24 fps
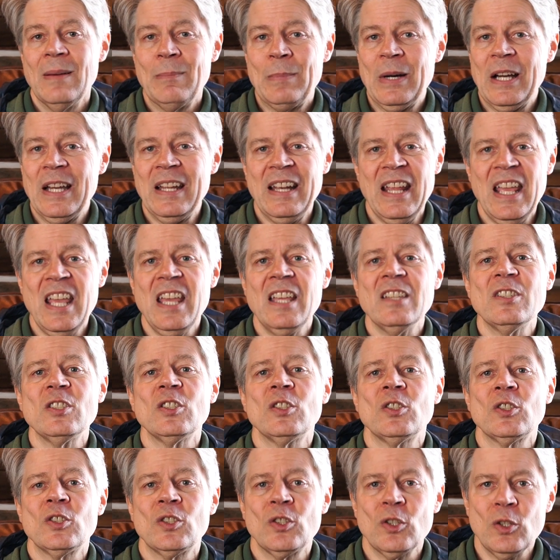but it's
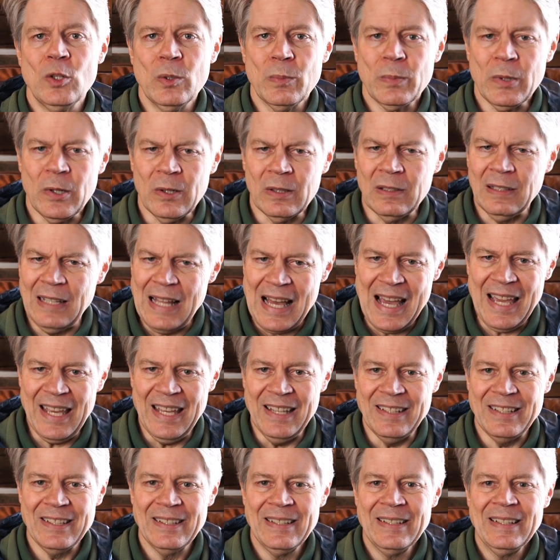super
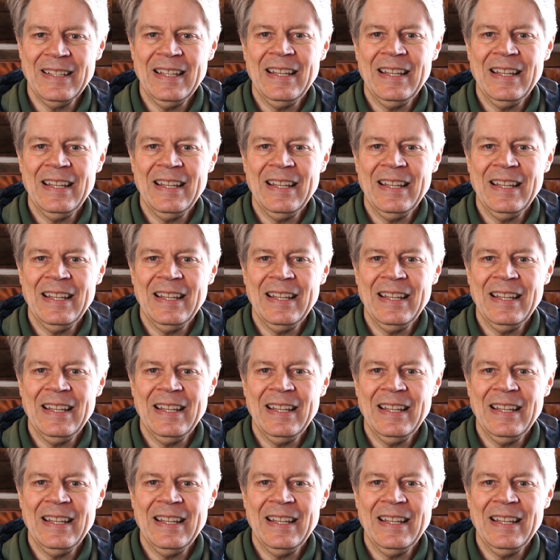light.